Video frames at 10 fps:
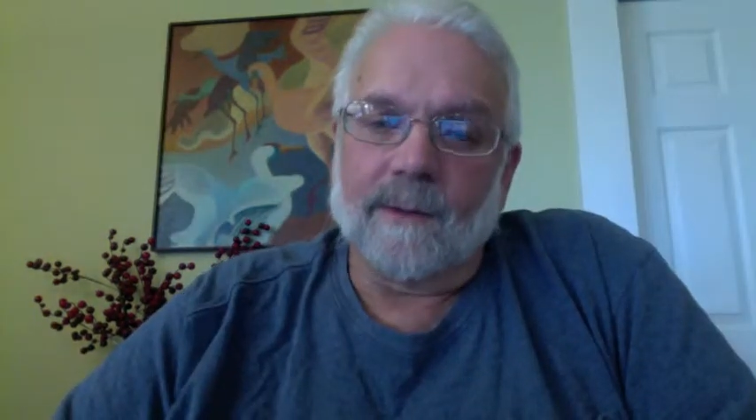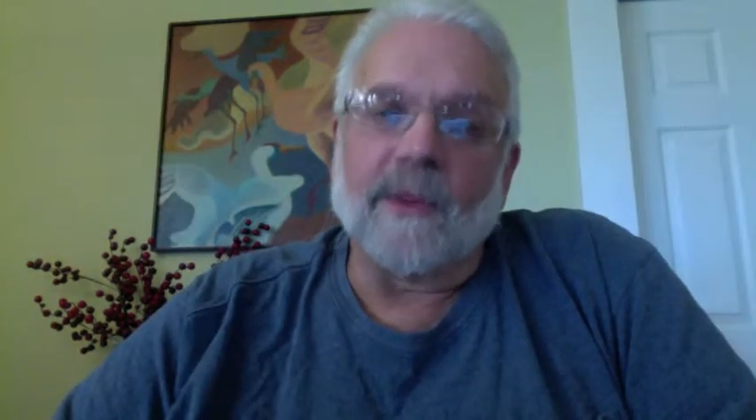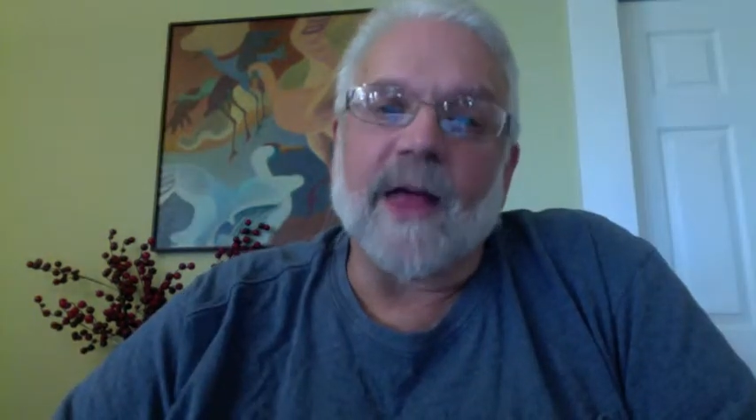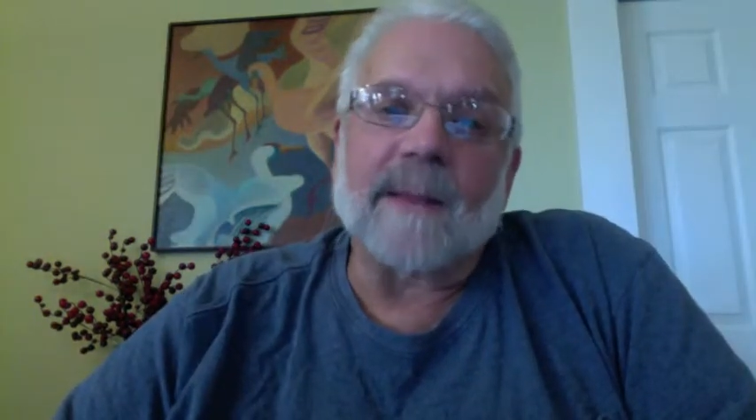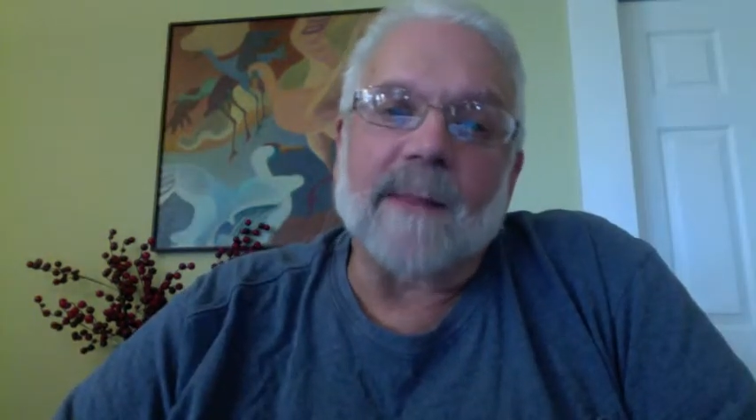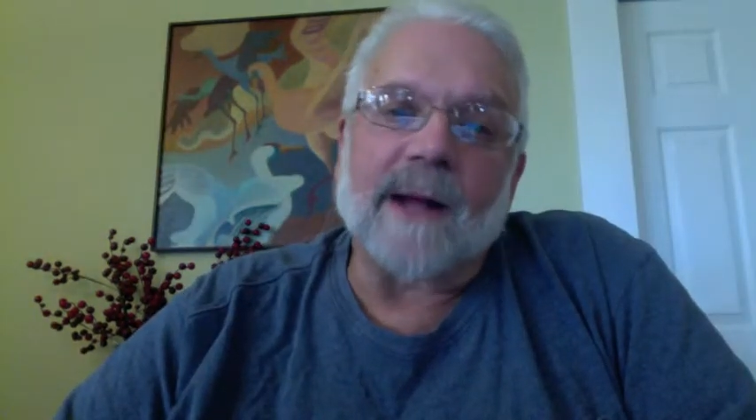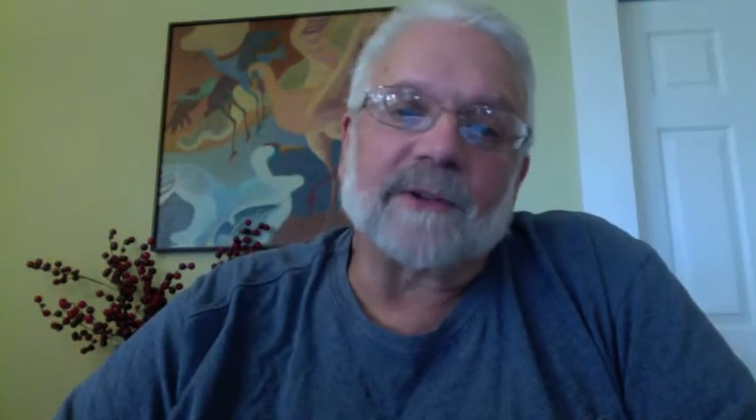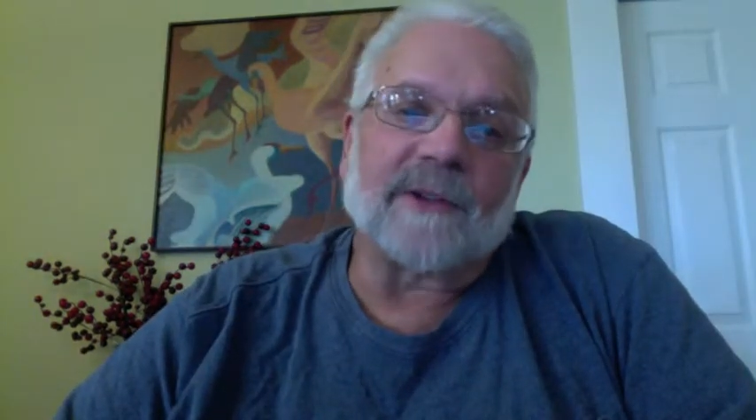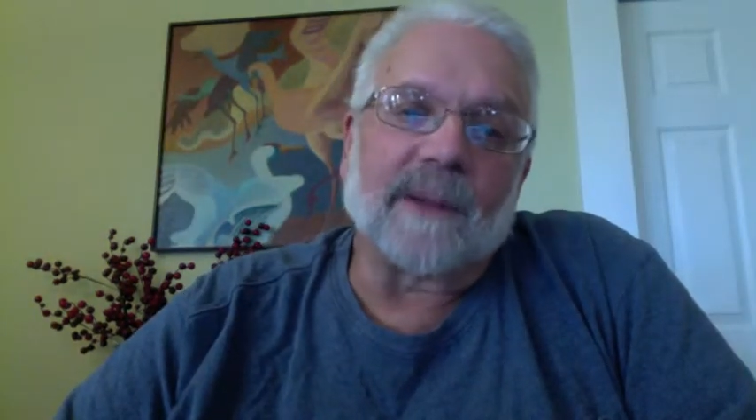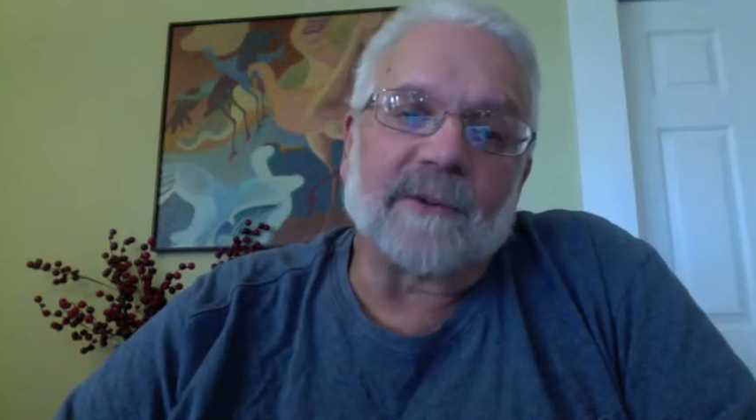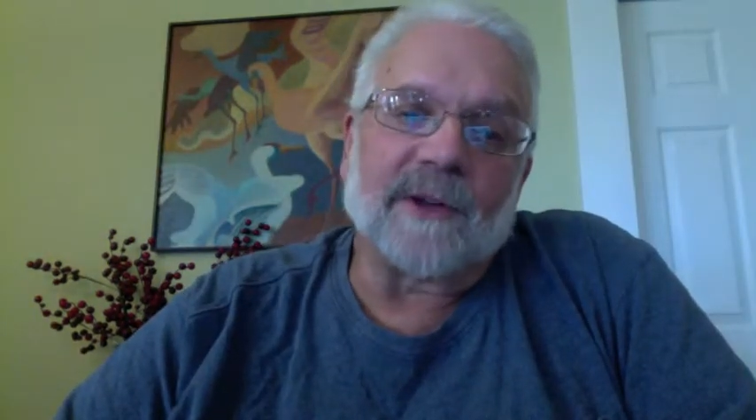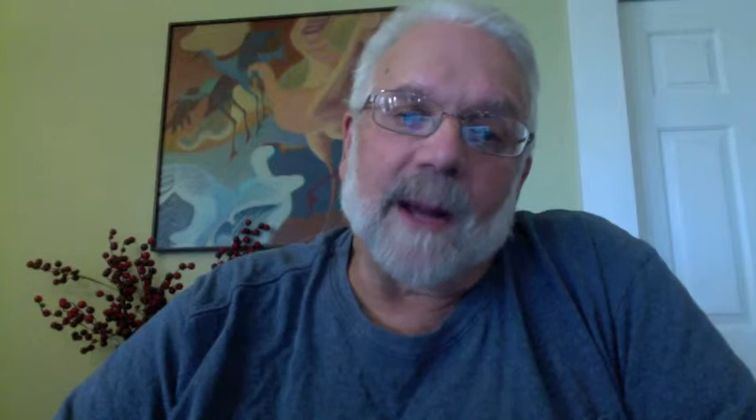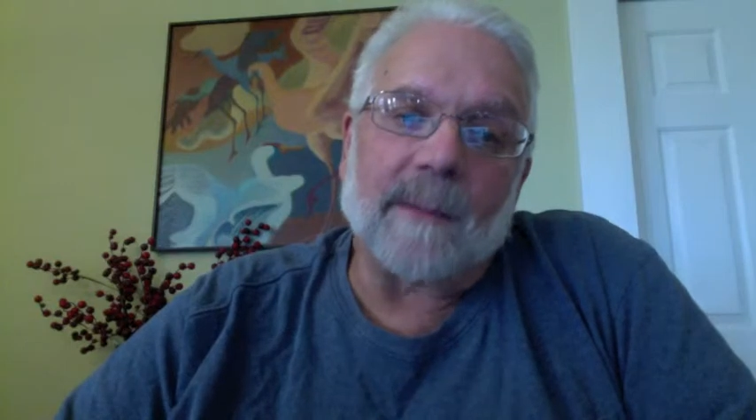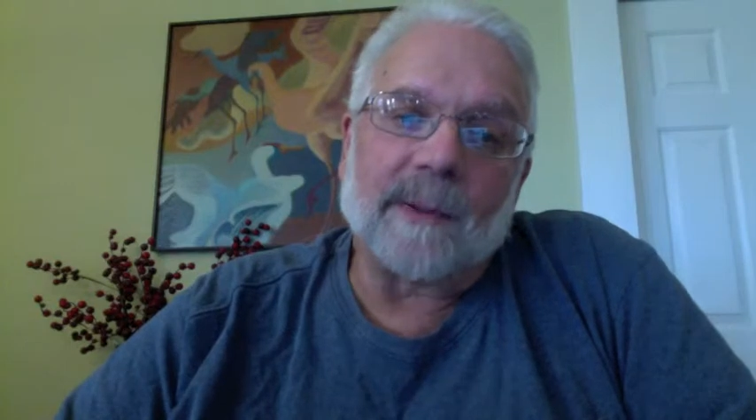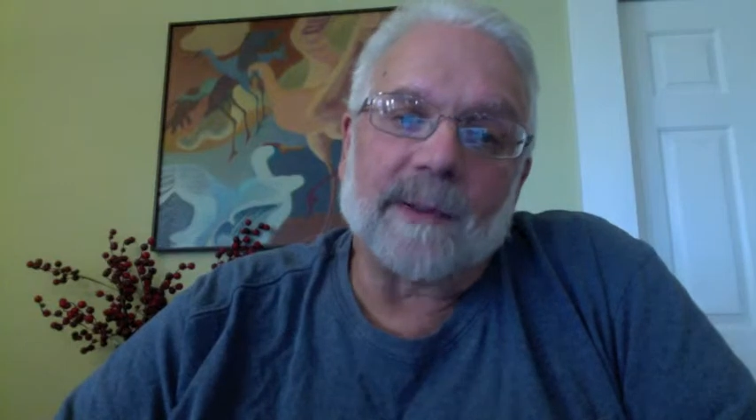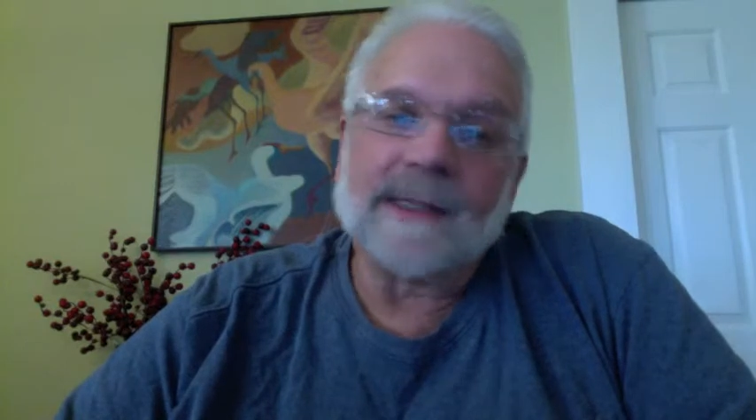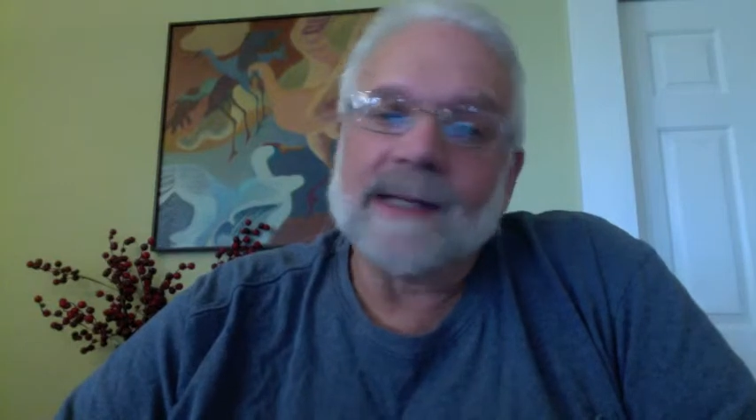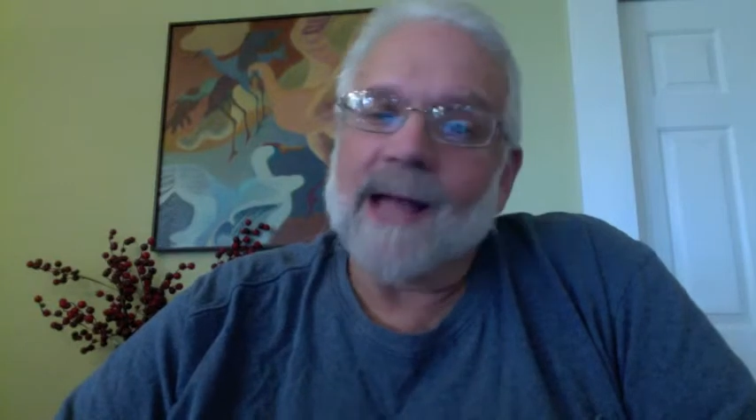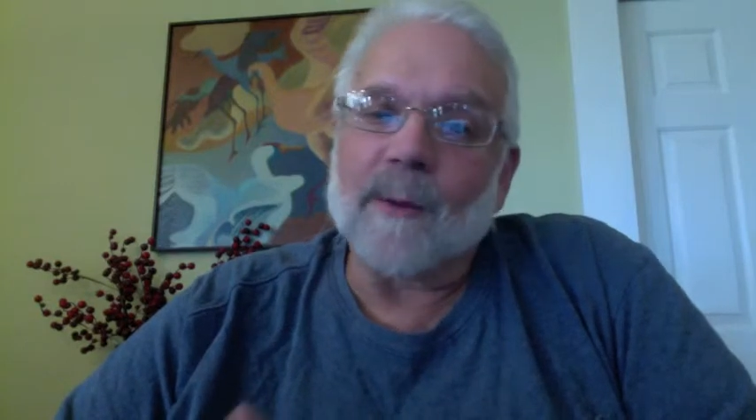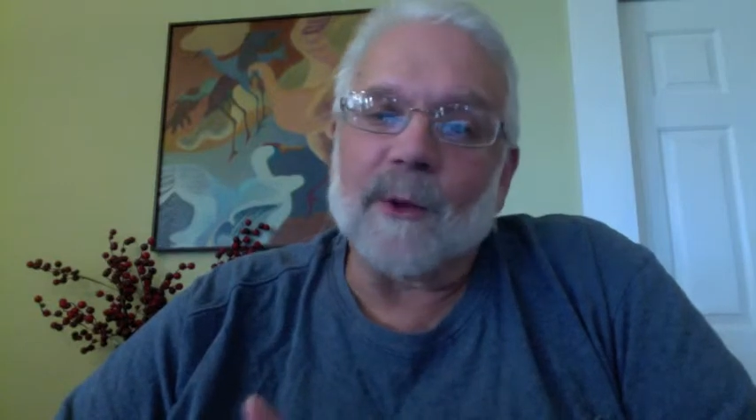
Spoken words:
Well, that about sums it up. I